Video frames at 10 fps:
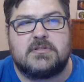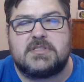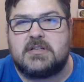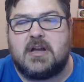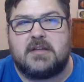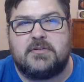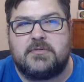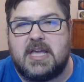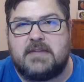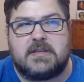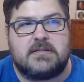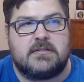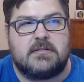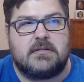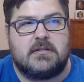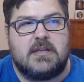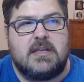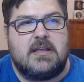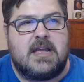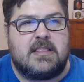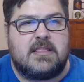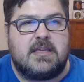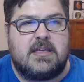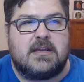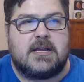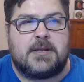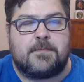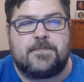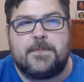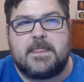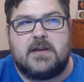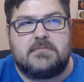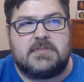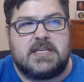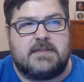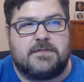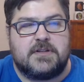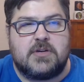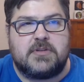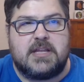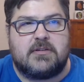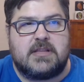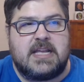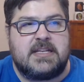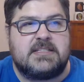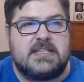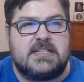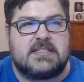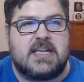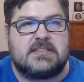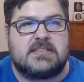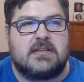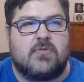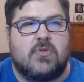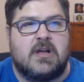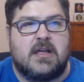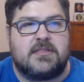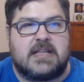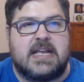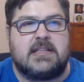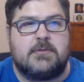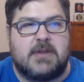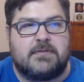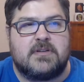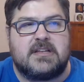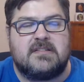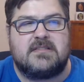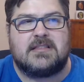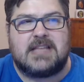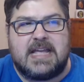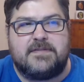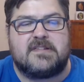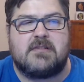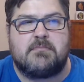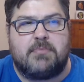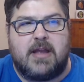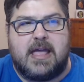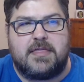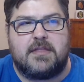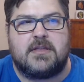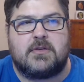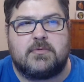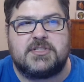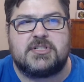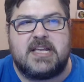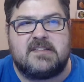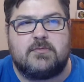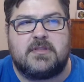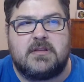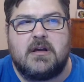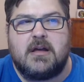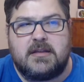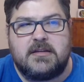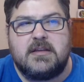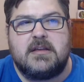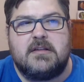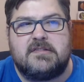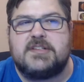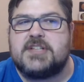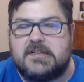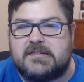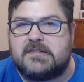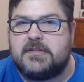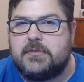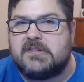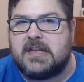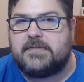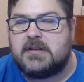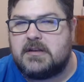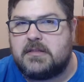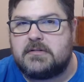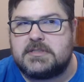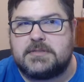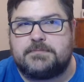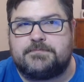to God who gave it. And the The footnote here in the NET says the likely referent is the life's breath that originates with God. See Genesis 2:7 and others.